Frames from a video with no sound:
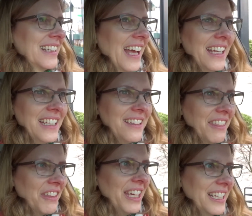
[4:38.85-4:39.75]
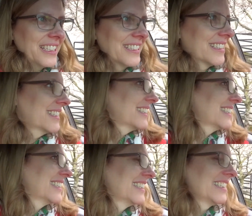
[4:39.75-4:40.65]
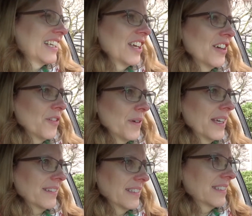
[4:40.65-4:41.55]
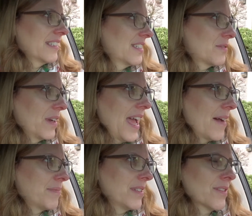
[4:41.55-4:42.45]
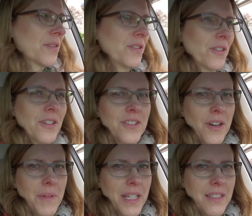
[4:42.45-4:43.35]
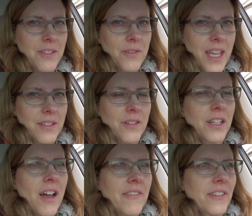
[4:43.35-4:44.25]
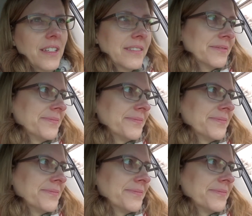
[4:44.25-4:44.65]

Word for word: I need the things. Oh well. This is what happens when you order at Starbucks and you can't drink coffee.